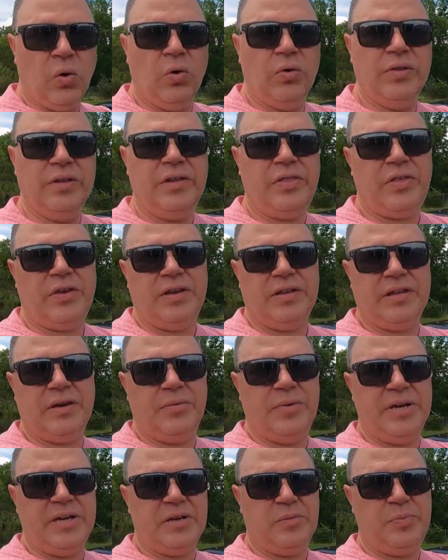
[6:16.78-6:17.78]
only thing
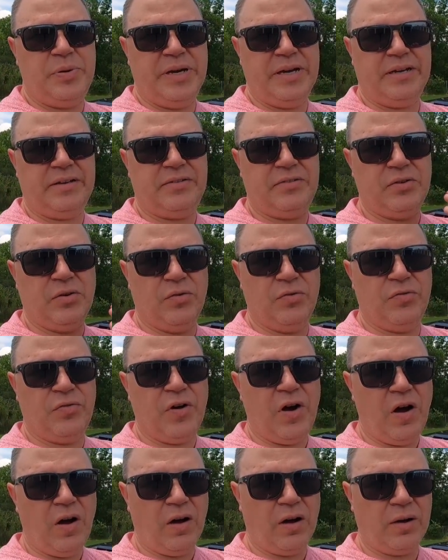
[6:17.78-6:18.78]
that we could pick so
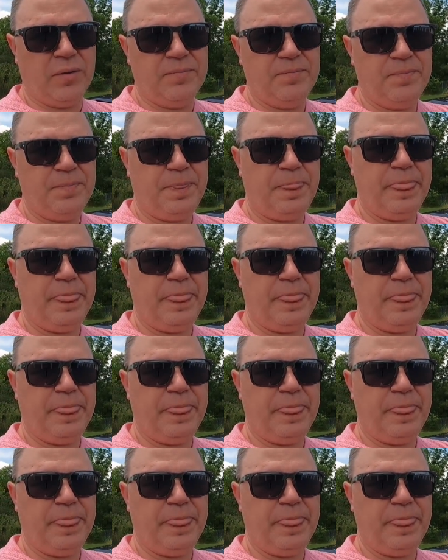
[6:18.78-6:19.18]
far